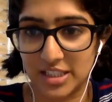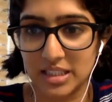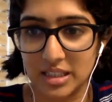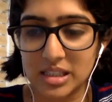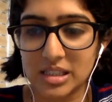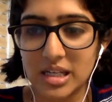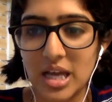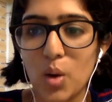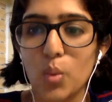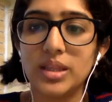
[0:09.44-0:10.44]
years
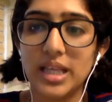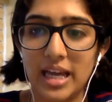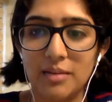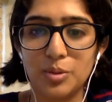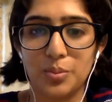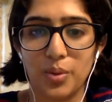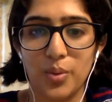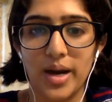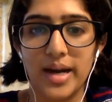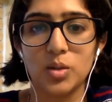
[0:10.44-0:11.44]
with the aim to
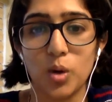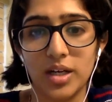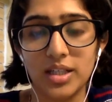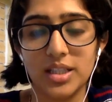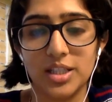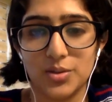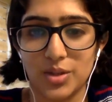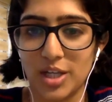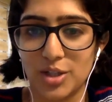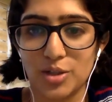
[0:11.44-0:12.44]
provide quality
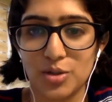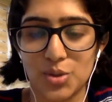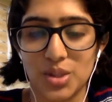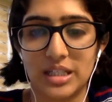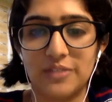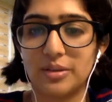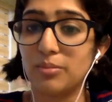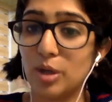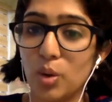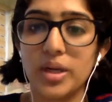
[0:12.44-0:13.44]
education to children
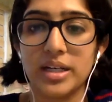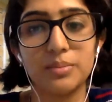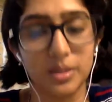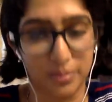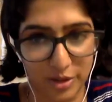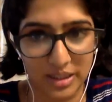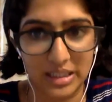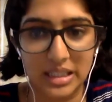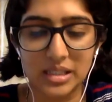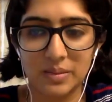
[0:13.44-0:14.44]
from low-income
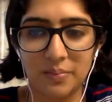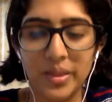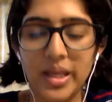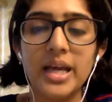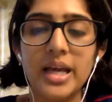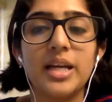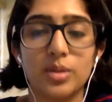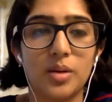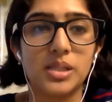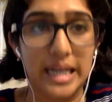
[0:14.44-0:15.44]
communities. In
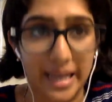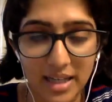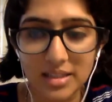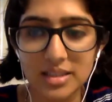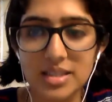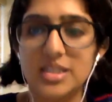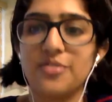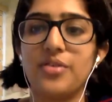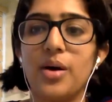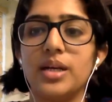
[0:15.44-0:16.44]
2008, she
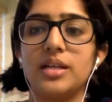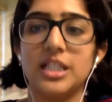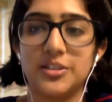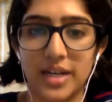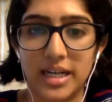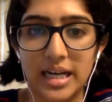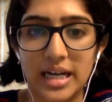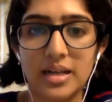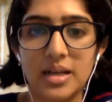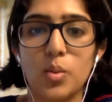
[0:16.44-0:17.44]
founded Teach for
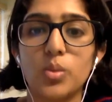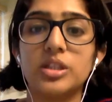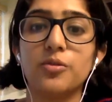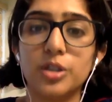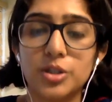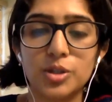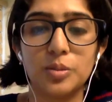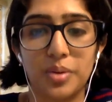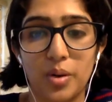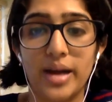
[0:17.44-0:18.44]
India with the vision to
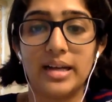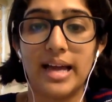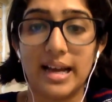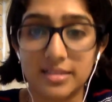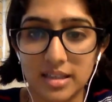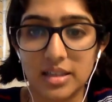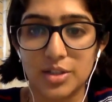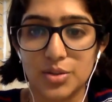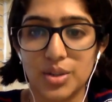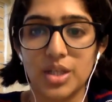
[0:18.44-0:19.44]
provide excellent
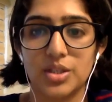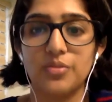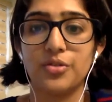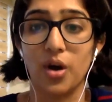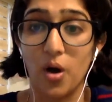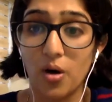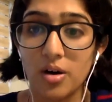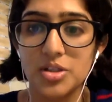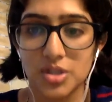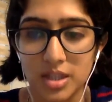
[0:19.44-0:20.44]
education for
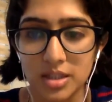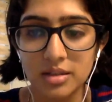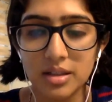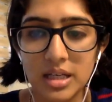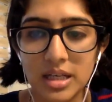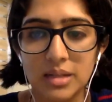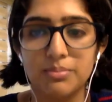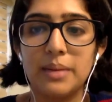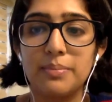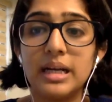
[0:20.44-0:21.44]
all children
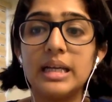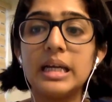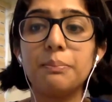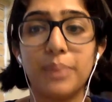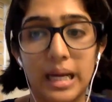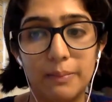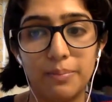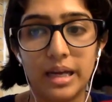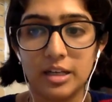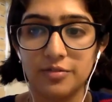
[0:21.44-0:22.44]
by building a
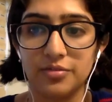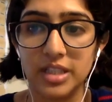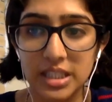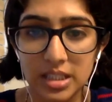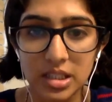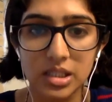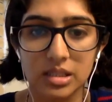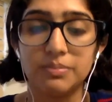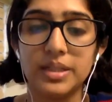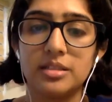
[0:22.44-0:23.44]
pipeline of leaders
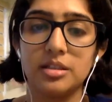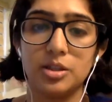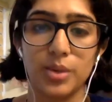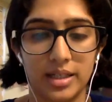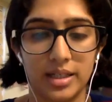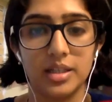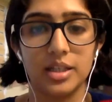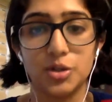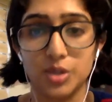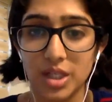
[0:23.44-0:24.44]
committed to ending
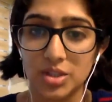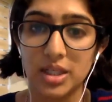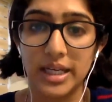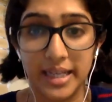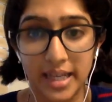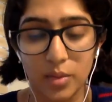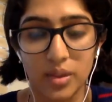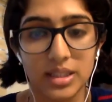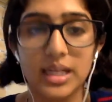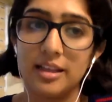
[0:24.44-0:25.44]
educational
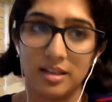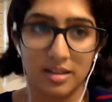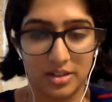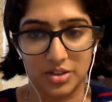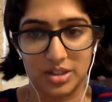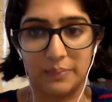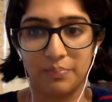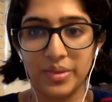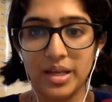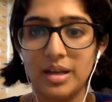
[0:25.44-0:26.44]
inequity in the country.
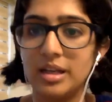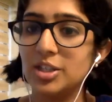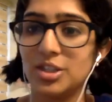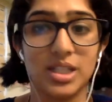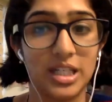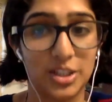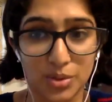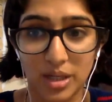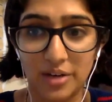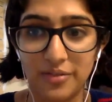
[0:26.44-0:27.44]
She is an
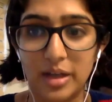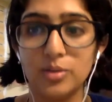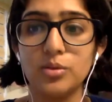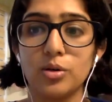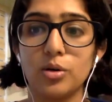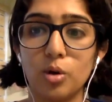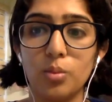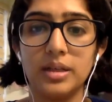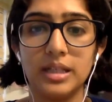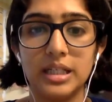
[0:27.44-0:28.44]
Ashoka Fellow,
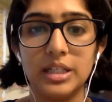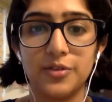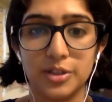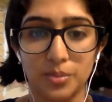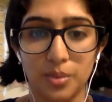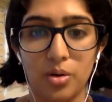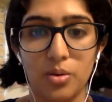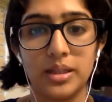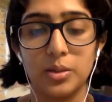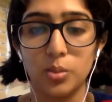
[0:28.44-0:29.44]
Global Leader for Tomorrow
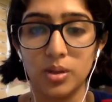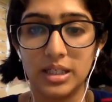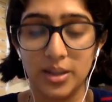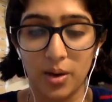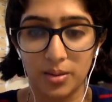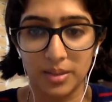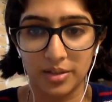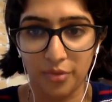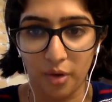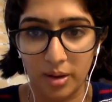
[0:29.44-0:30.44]
at the World Economic
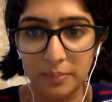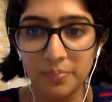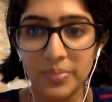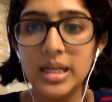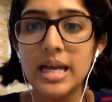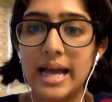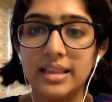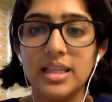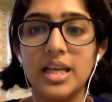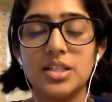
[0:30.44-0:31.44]
Forum, and
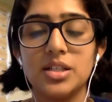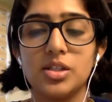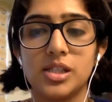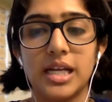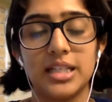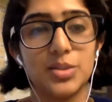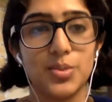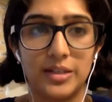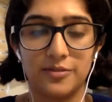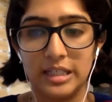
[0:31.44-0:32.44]
the Asia Society
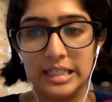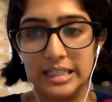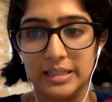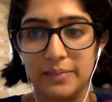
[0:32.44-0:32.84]
21 Leader.